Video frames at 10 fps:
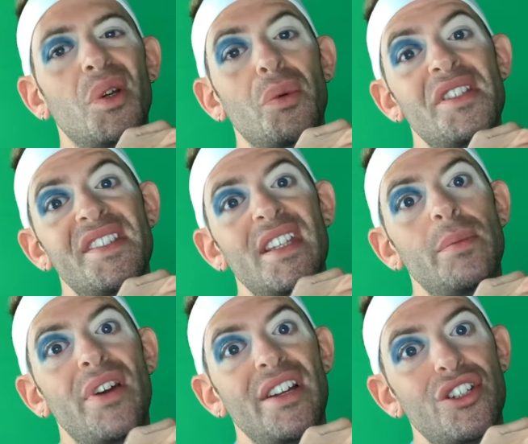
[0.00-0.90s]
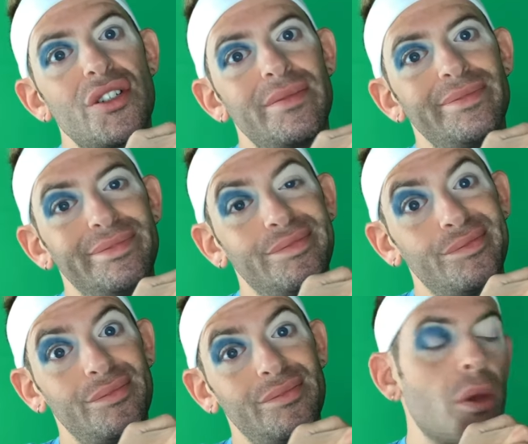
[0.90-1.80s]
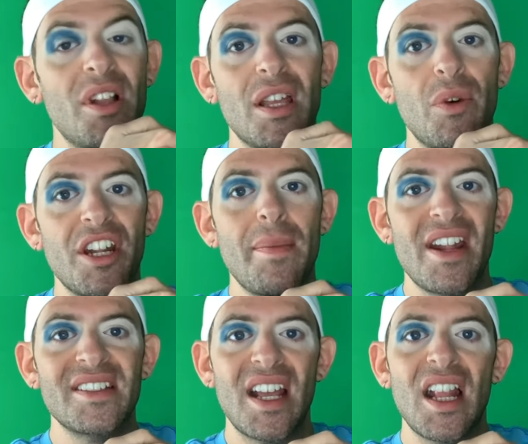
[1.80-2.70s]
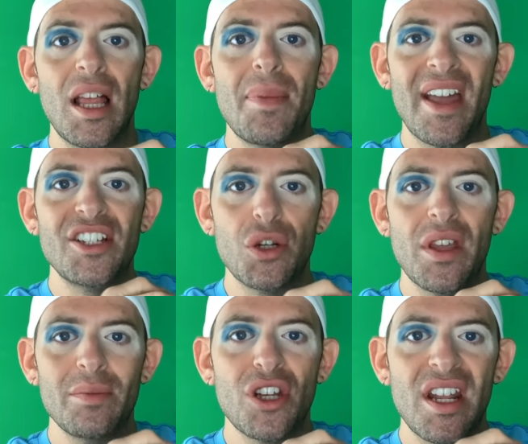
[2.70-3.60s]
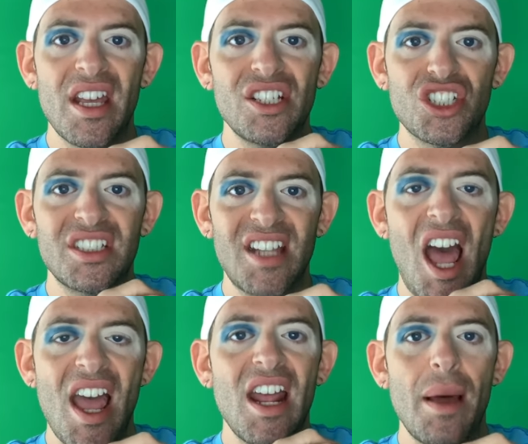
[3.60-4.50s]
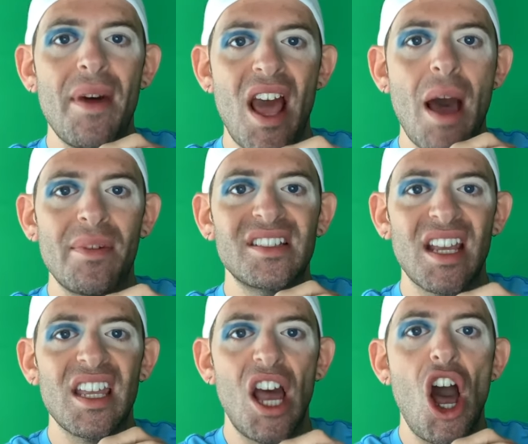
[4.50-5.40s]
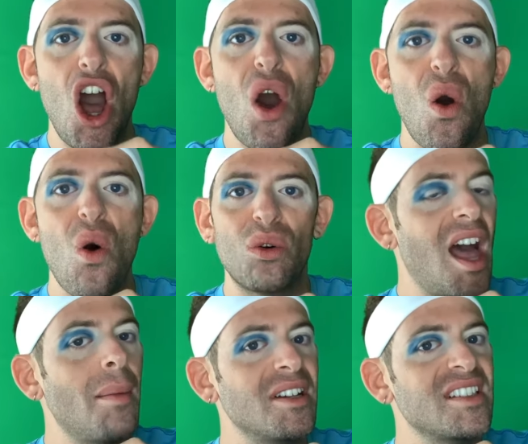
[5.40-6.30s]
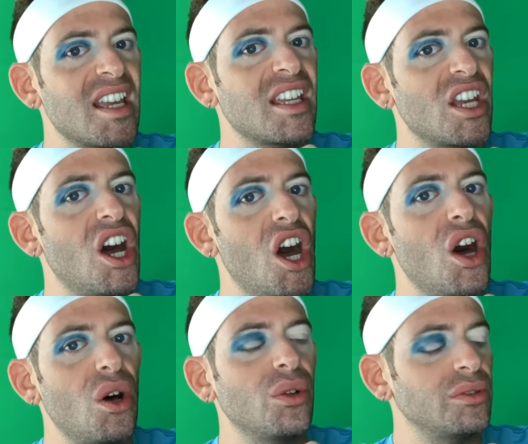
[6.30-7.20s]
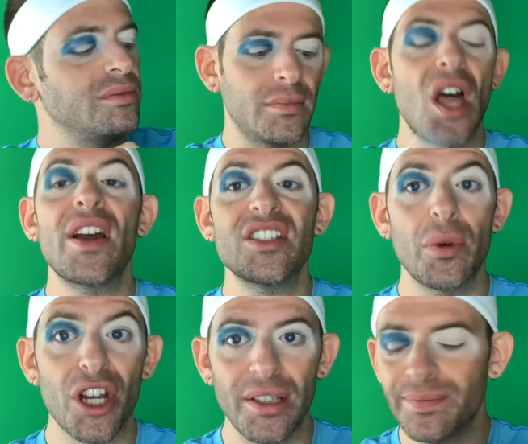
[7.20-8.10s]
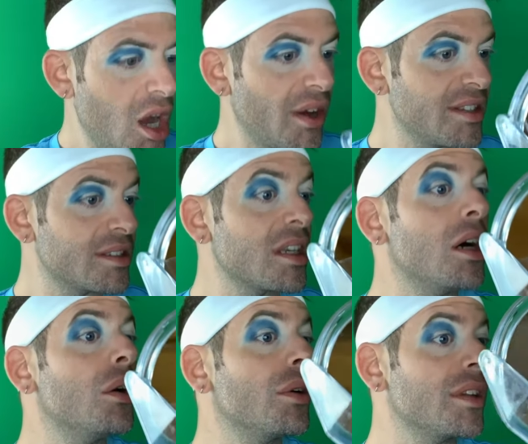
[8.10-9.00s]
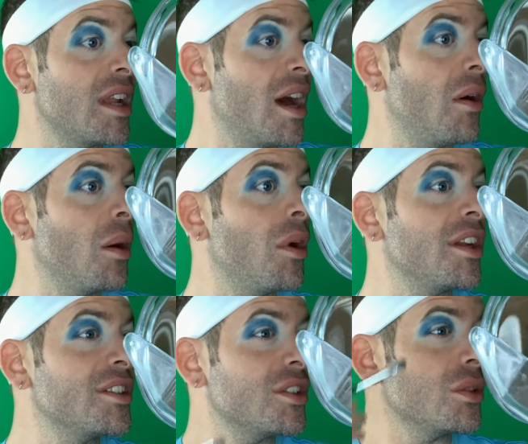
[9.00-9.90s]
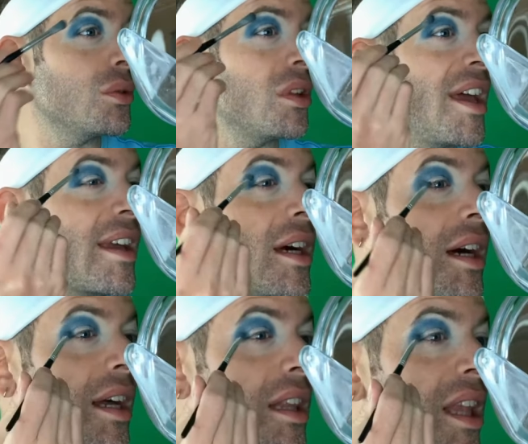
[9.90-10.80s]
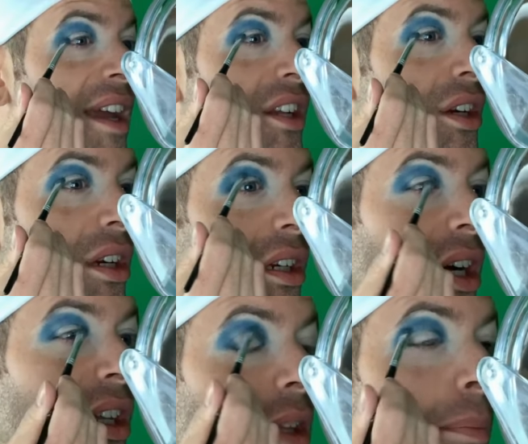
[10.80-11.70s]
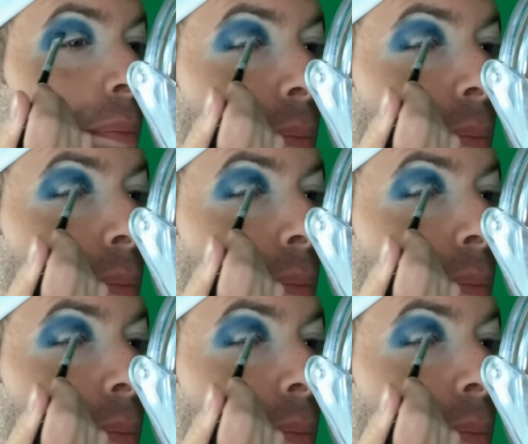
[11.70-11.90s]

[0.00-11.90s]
We're rinsing the brush. If you really wanna better settle up and get your rhythm, try to hit it, and I'ma take you on. I'ma take you on. Okay, so we're good. Okay, so now I wanna do like a lighter on the